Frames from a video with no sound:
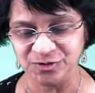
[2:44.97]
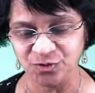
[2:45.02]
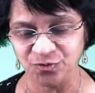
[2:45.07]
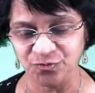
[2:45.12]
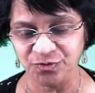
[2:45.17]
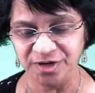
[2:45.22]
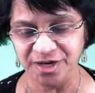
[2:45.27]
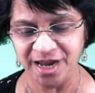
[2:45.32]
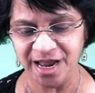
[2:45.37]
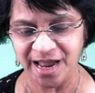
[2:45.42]

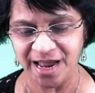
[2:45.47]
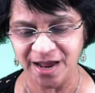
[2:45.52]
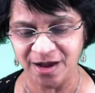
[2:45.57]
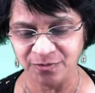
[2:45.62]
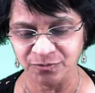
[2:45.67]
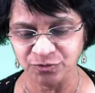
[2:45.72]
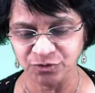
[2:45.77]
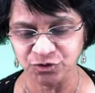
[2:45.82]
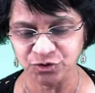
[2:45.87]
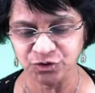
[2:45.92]
so we
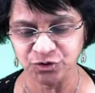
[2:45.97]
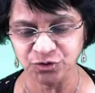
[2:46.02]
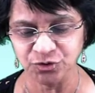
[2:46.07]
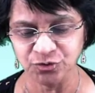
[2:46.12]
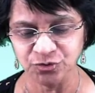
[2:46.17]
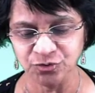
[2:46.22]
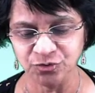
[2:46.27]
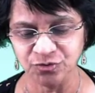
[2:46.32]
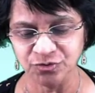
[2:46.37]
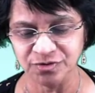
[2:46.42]
have
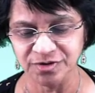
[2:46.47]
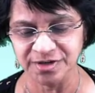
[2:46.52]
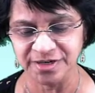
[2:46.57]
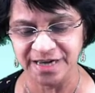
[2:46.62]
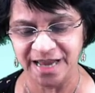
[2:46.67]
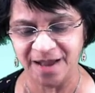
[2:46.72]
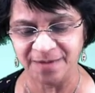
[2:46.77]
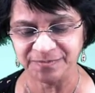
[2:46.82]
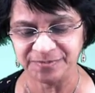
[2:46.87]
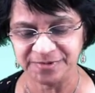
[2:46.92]
two
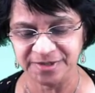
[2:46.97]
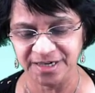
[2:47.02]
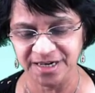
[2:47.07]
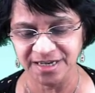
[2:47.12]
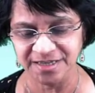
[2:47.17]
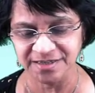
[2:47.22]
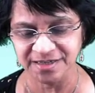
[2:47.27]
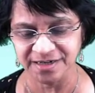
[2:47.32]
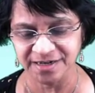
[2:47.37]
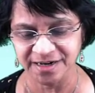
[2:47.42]

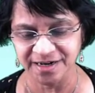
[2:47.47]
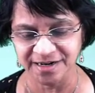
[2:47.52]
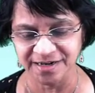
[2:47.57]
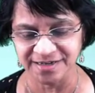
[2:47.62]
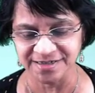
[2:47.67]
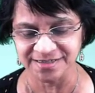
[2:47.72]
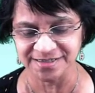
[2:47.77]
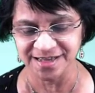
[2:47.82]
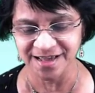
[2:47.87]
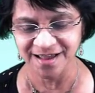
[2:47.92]
naphthalene
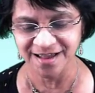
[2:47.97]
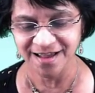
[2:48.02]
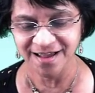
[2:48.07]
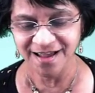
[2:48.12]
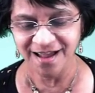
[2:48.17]
rings.